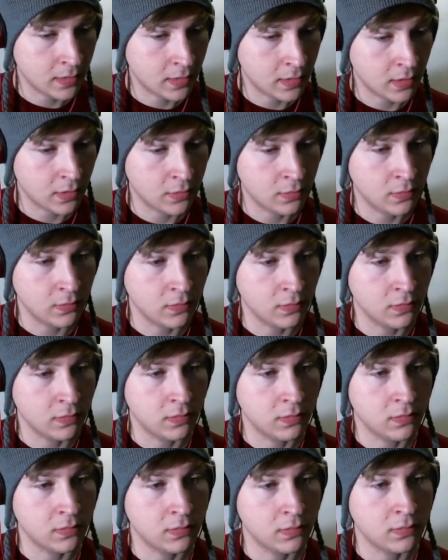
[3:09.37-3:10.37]
Ooh.
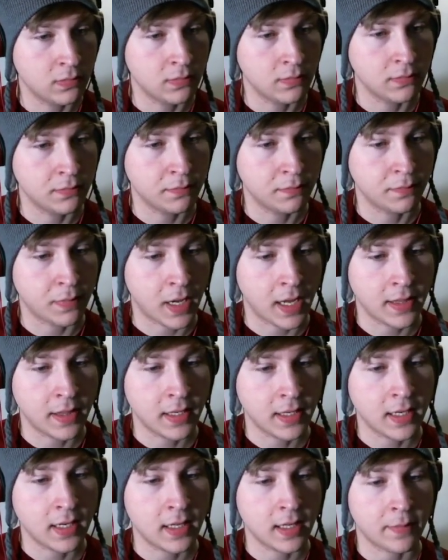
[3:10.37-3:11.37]
I
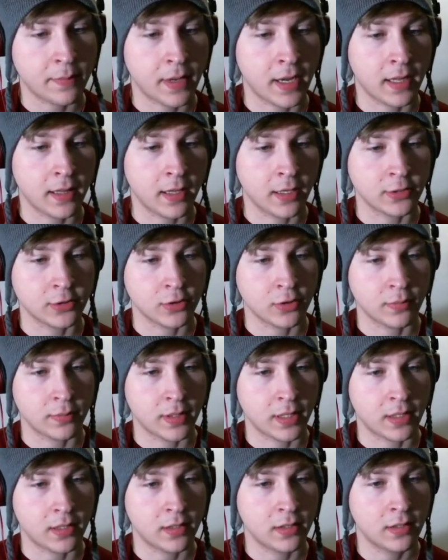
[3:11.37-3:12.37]
think I like biological
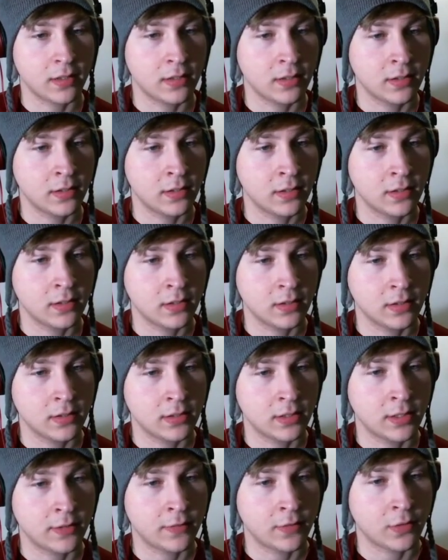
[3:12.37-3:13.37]
better.
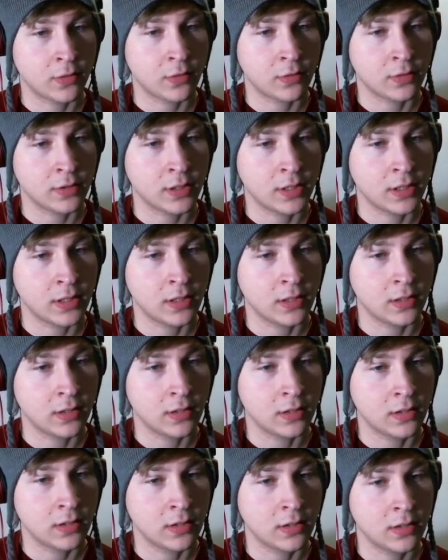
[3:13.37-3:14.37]
Difficulty.
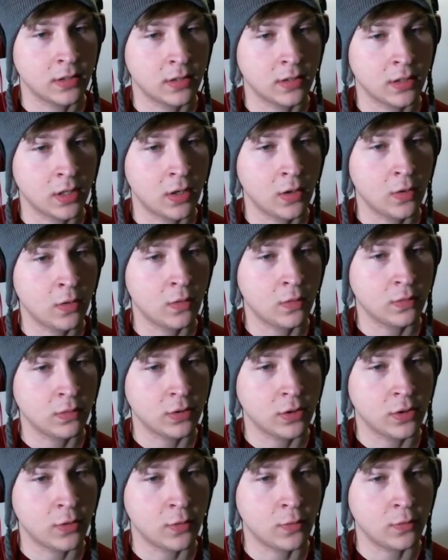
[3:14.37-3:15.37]
Oh,
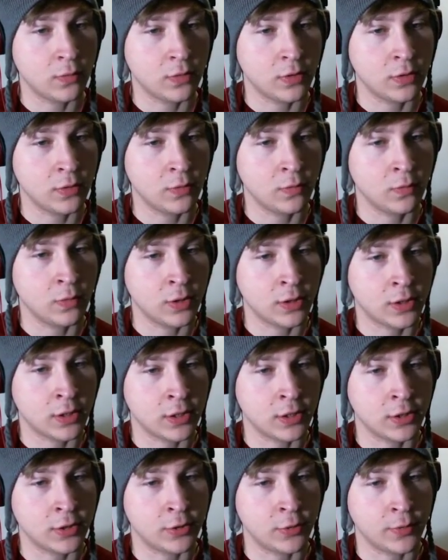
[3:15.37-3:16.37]
no, we're
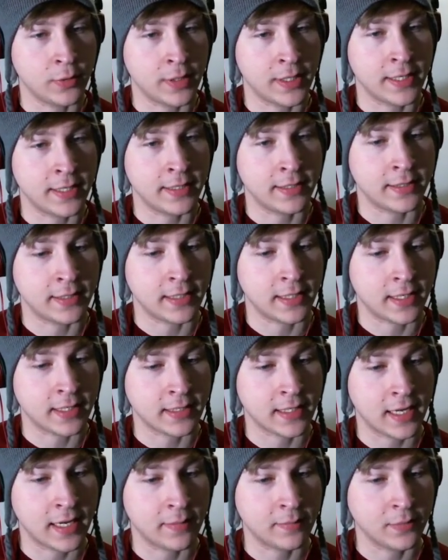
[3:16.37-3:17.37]
gonna do easy, because
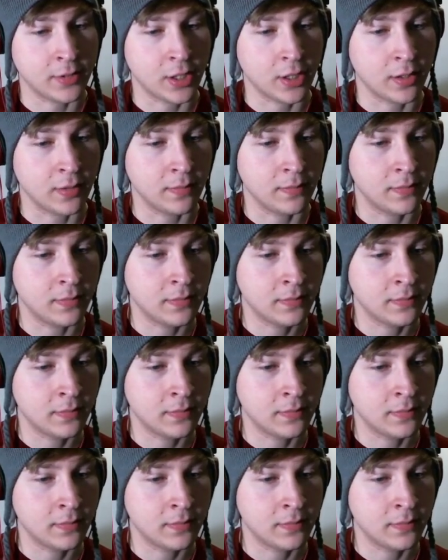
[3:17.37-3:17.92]
I'm dumb.